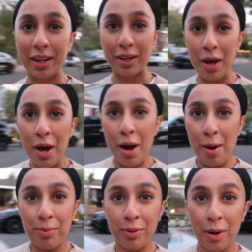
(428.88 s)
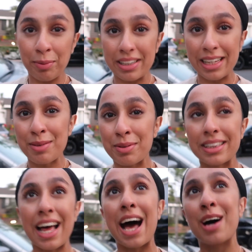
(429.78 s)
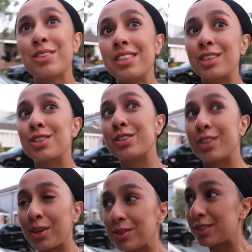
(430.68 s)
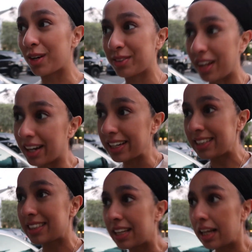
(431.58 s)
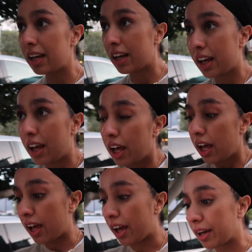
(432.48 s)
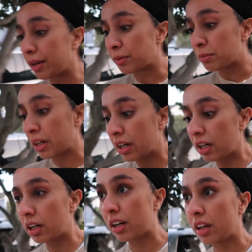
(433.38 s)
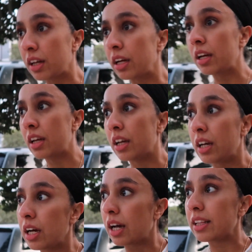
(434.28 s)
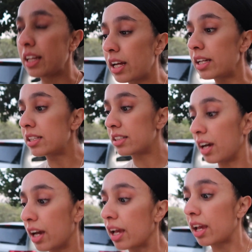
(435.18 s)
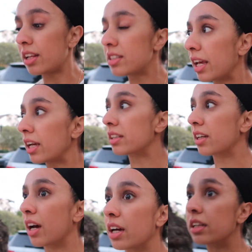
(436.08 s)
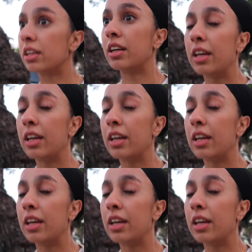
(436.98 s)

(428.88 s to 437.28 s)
like properly, but the houses are so, so nice. Um, I think I need to take a turn